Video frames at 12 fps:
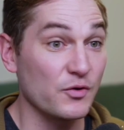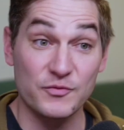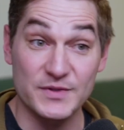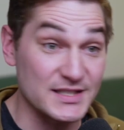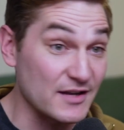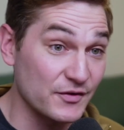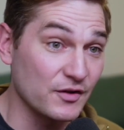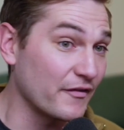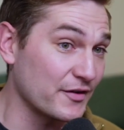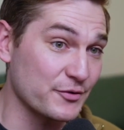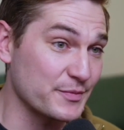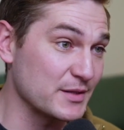of
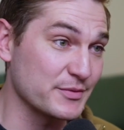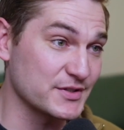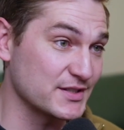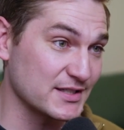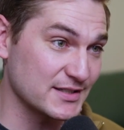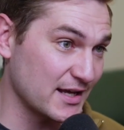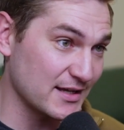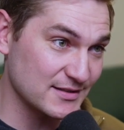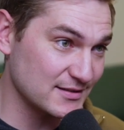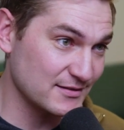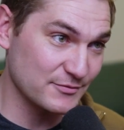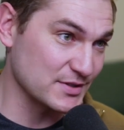other people's
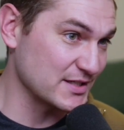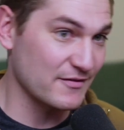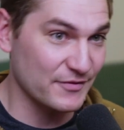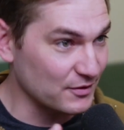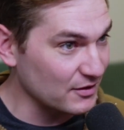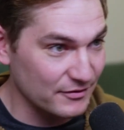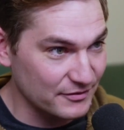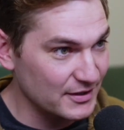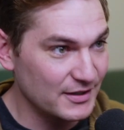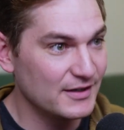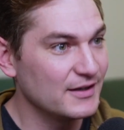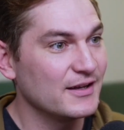success, resentful of,
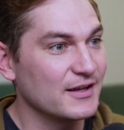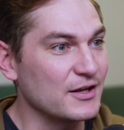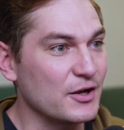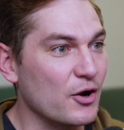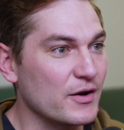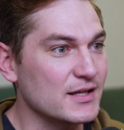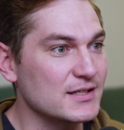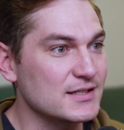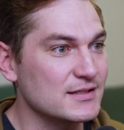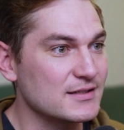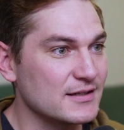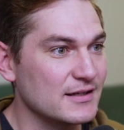
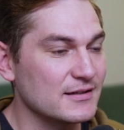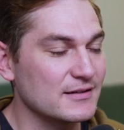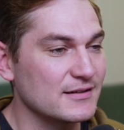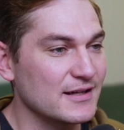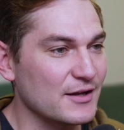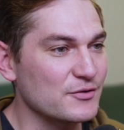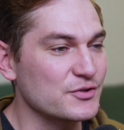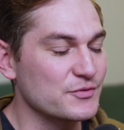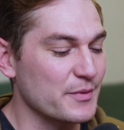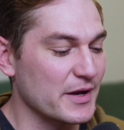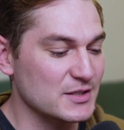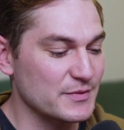and it just
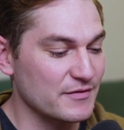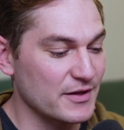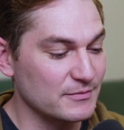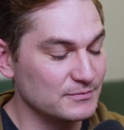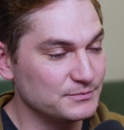reminds me of that.